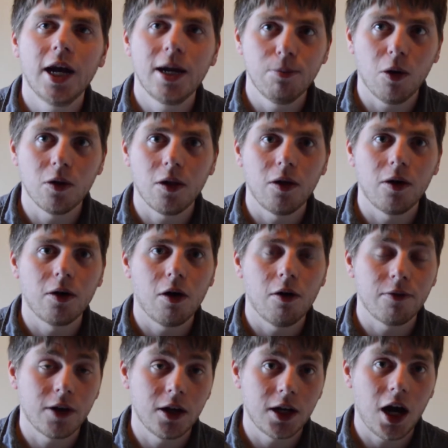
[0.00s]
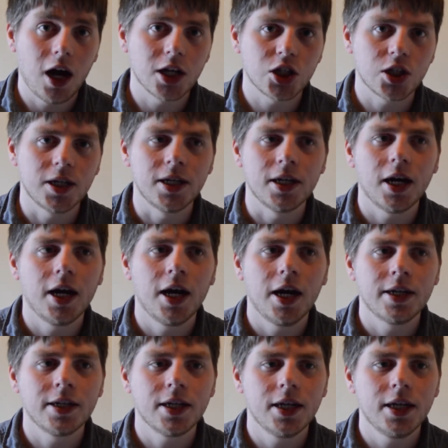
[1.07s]
a monologue of Kakashi,
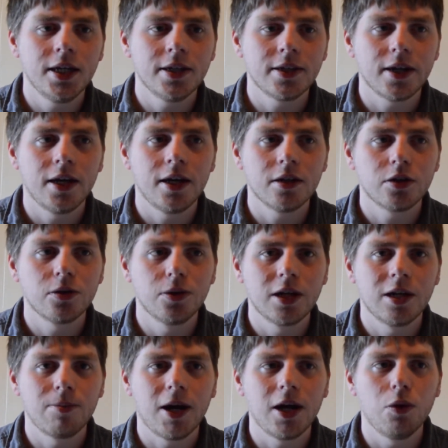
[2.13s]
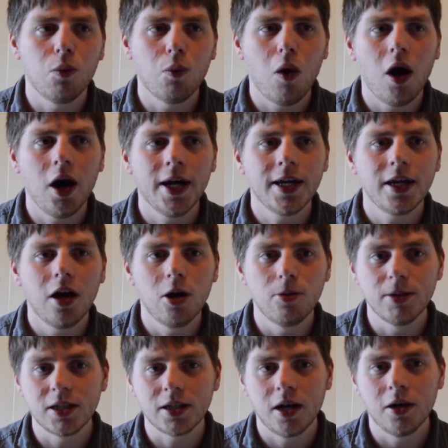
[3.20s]
and he's talking about why
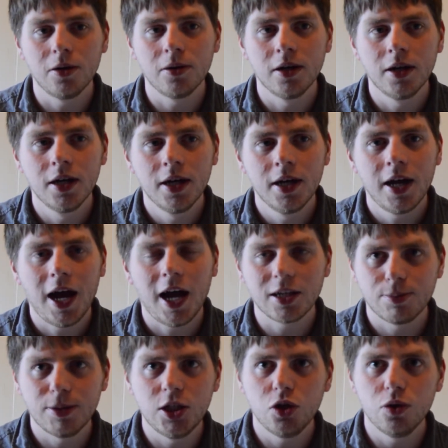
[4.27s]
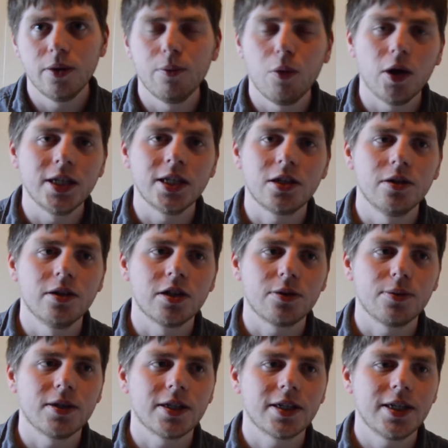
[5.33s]
Obito has been doing what he's doing.
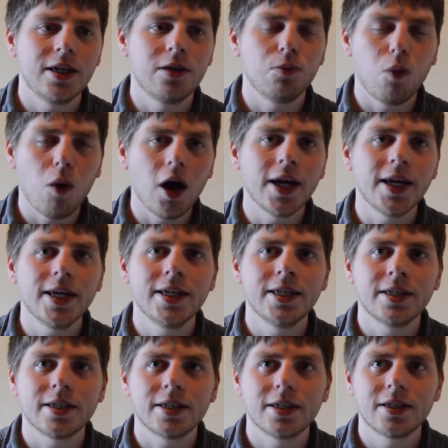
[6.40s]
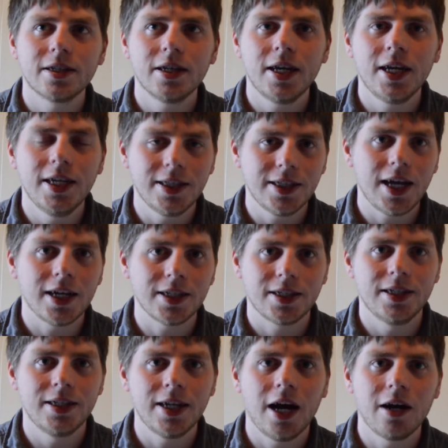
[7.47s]
So we're seeing why is he
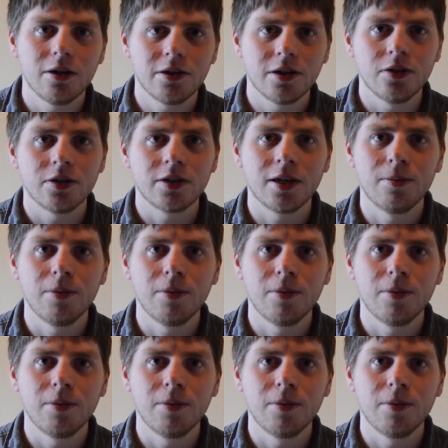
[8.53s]
tested Naruto so